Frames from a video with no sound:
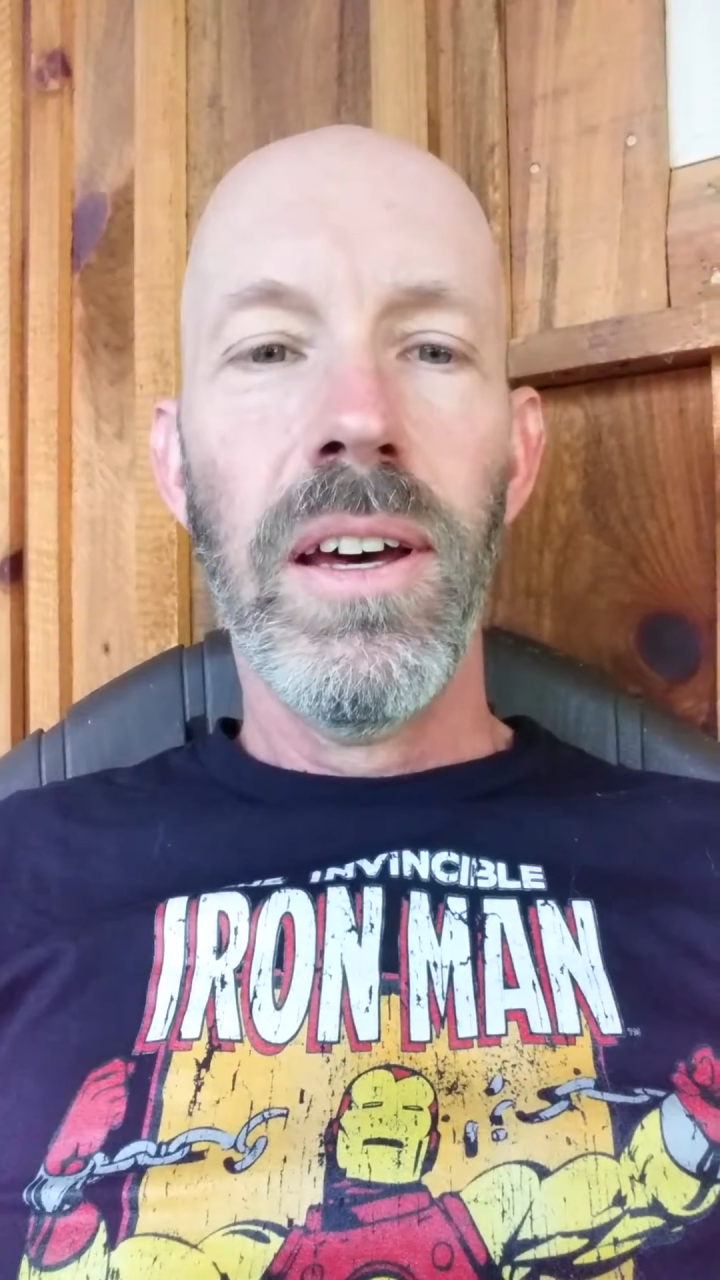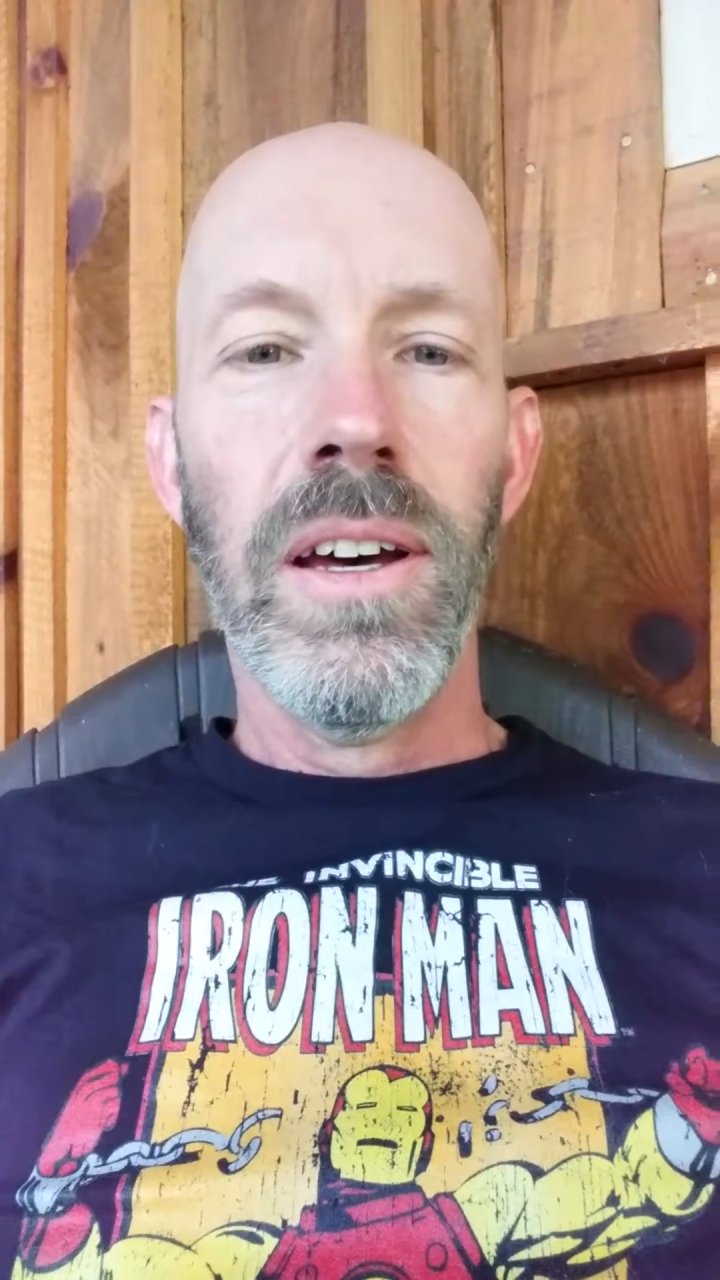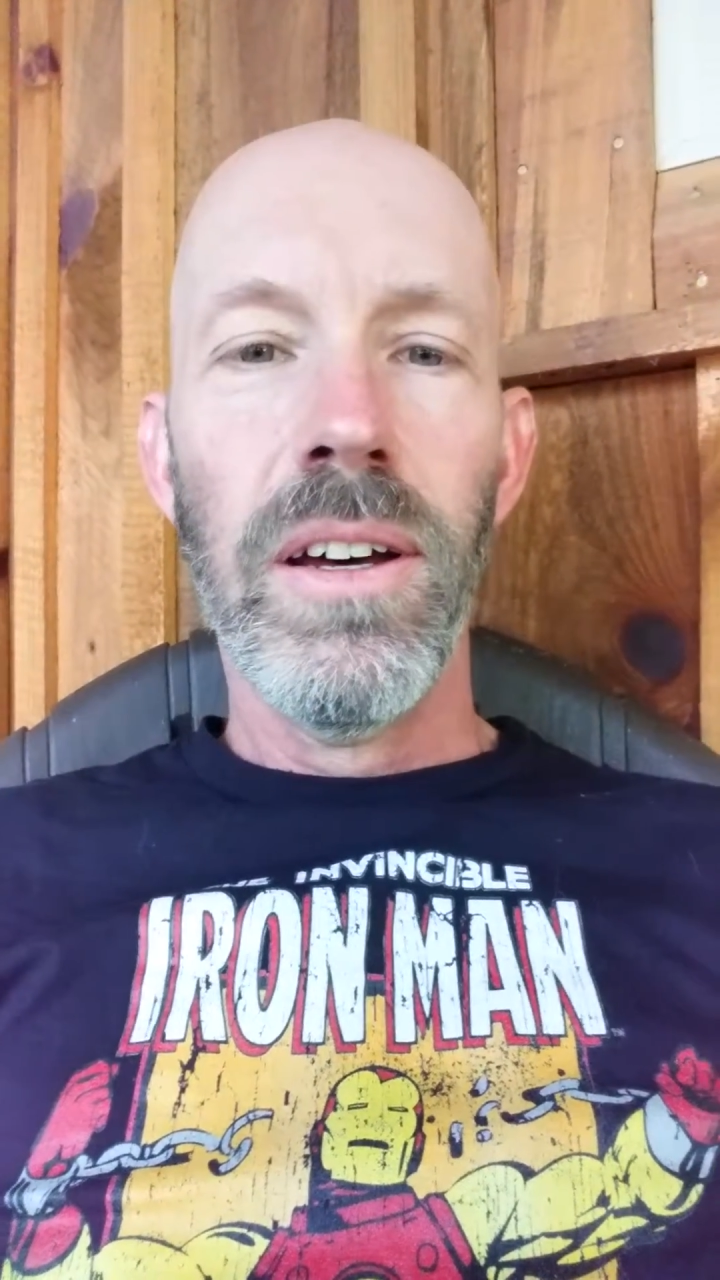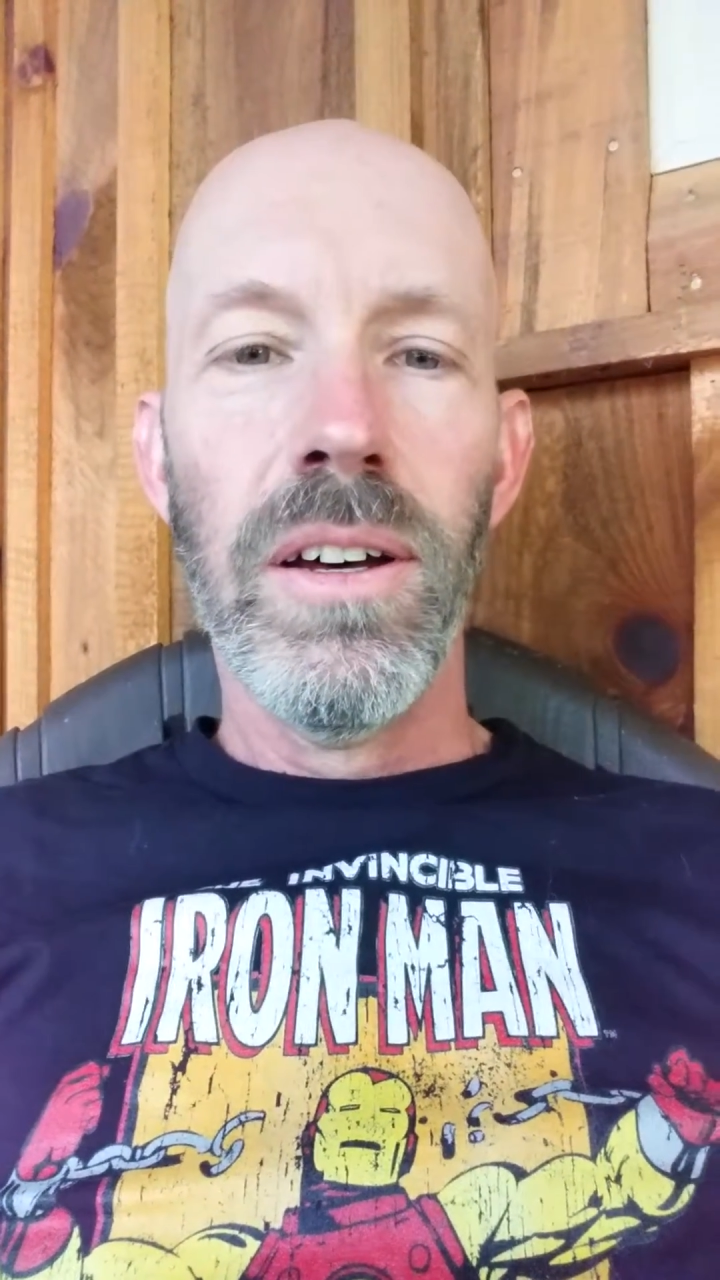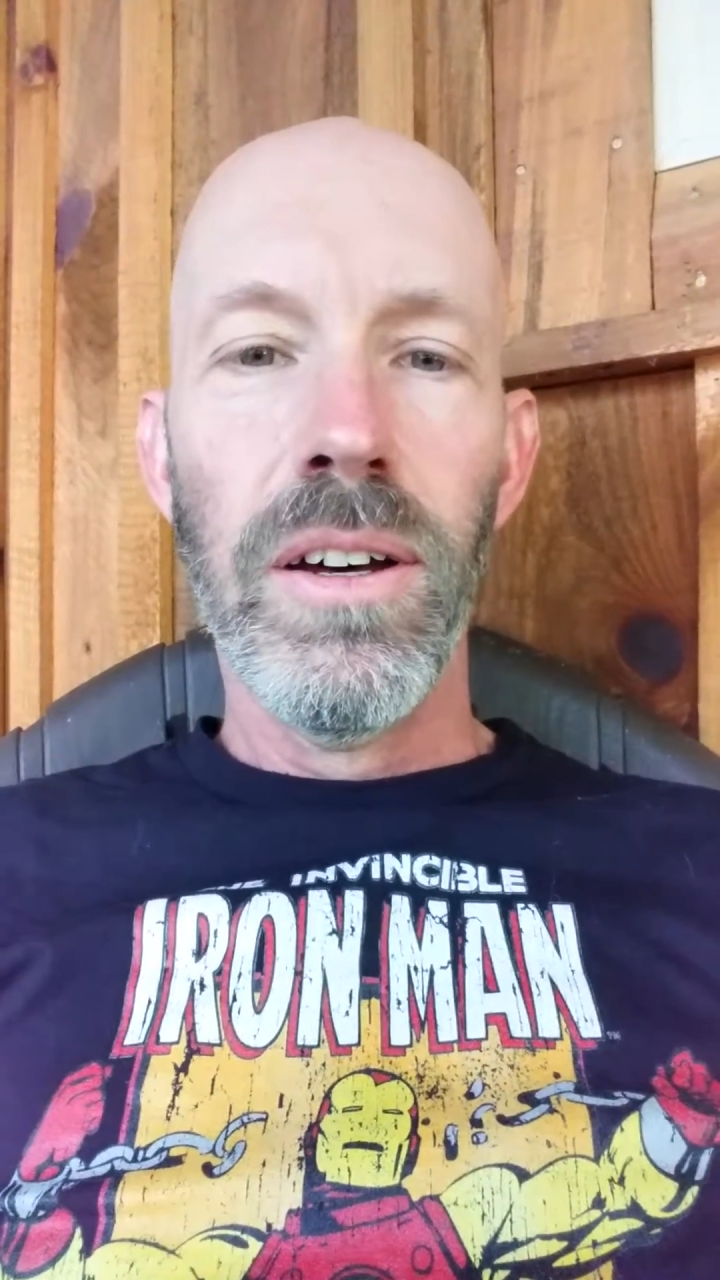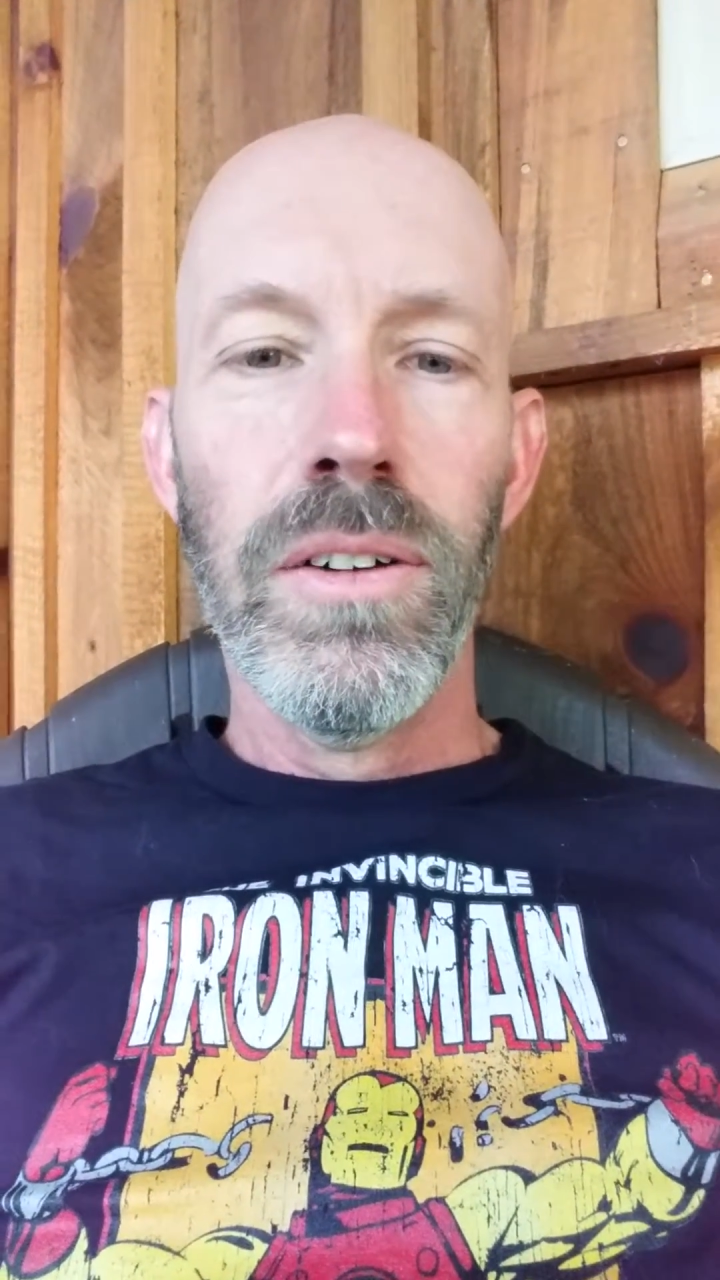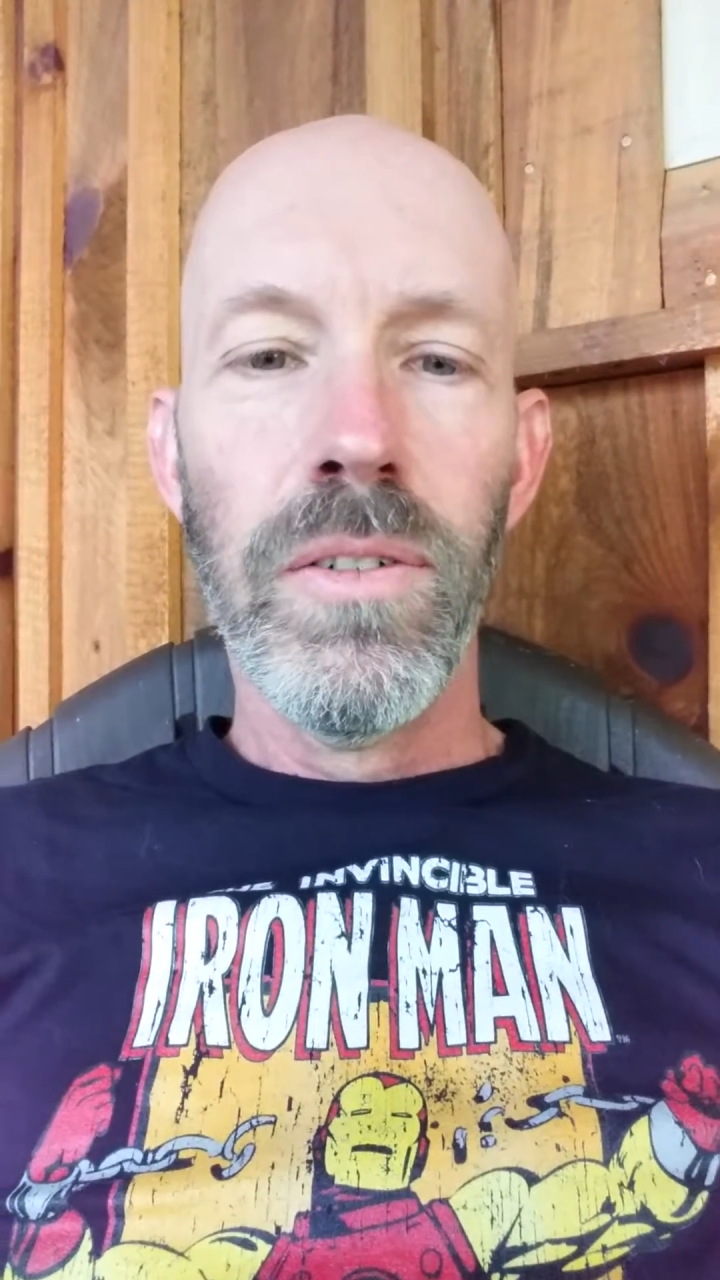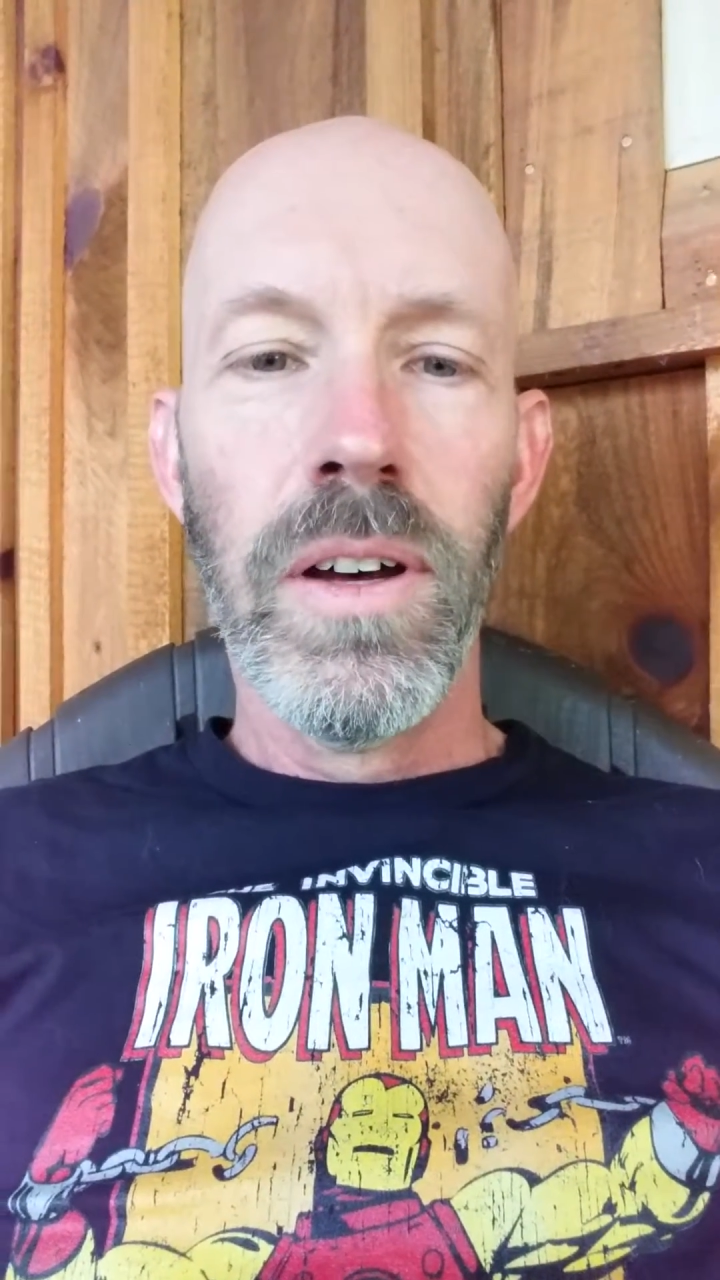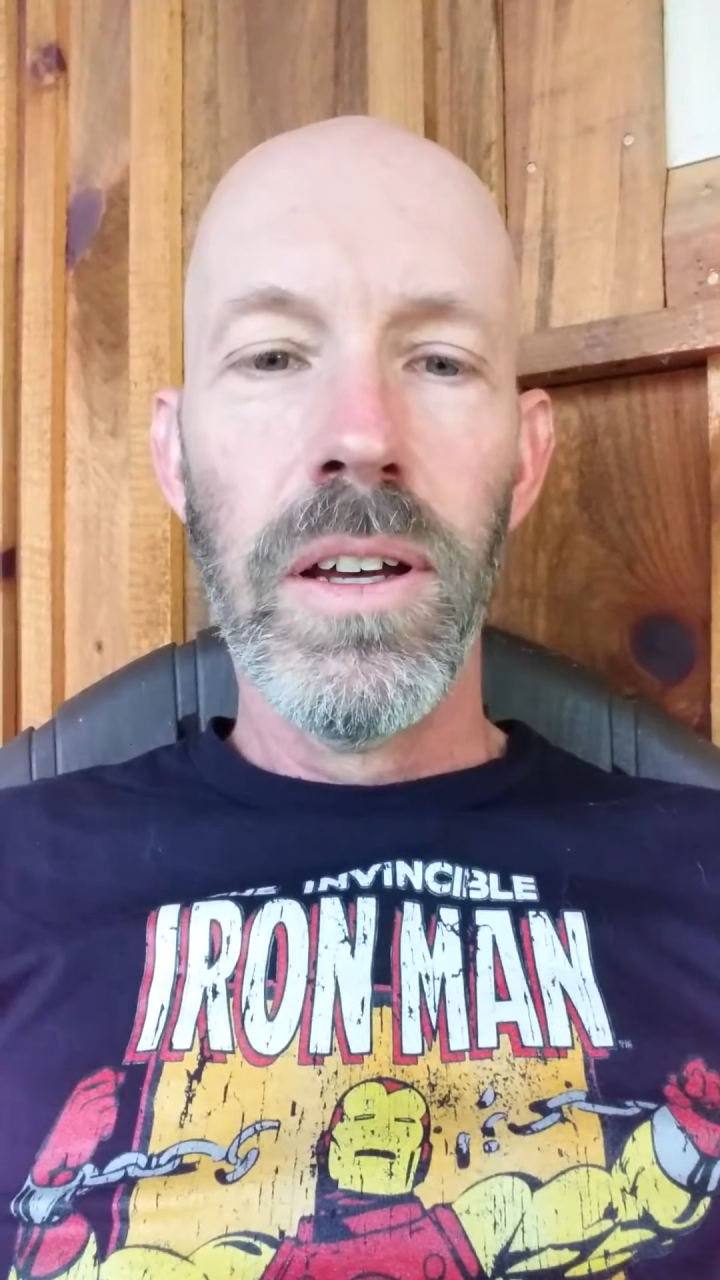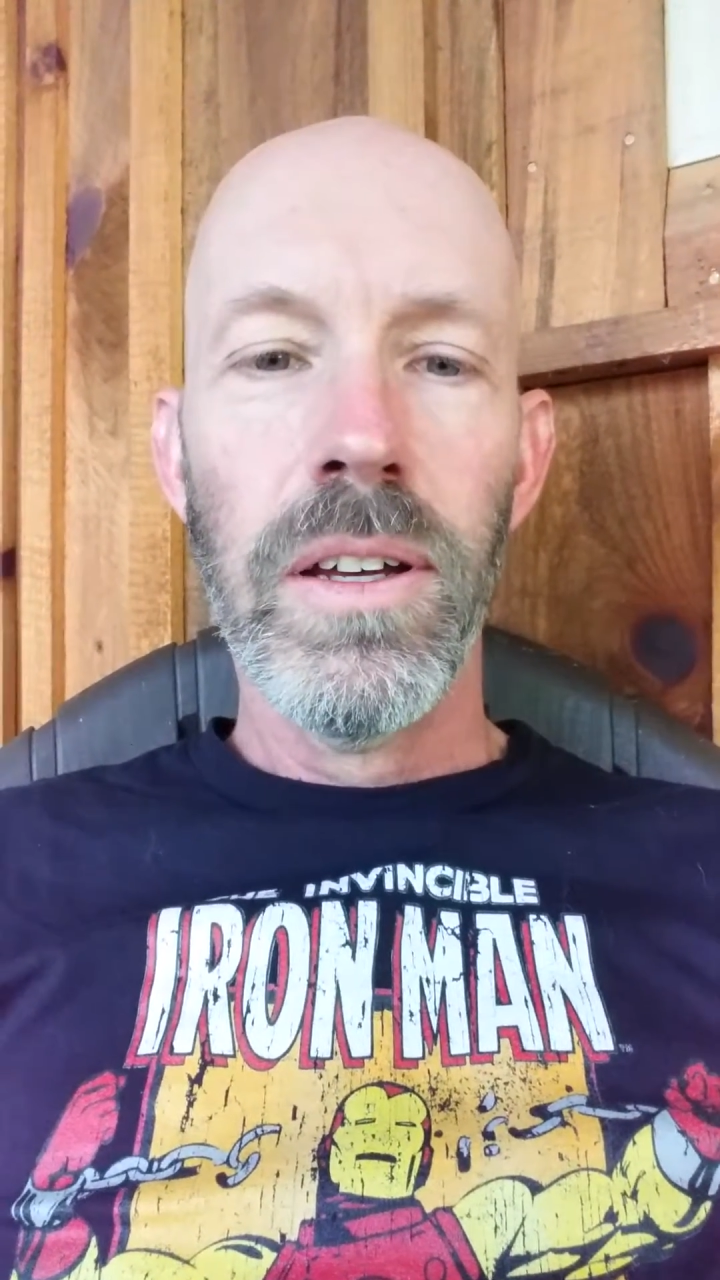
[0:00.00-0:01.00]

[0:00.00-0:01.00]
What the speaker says: of